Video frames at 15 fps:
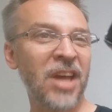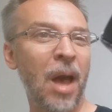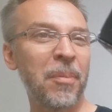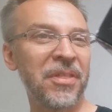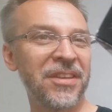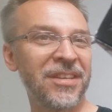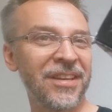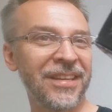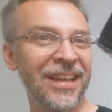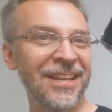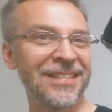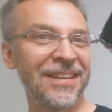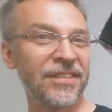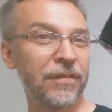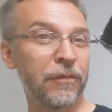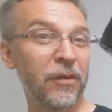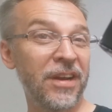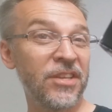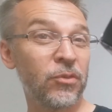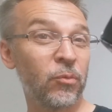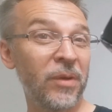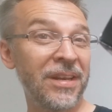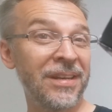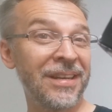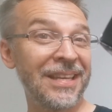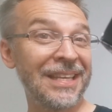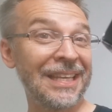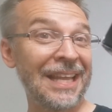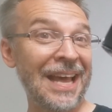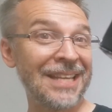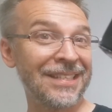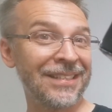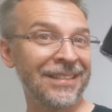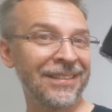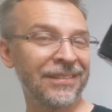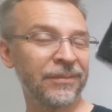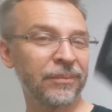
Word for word: The top of the tuck case has a phrase written in Latin.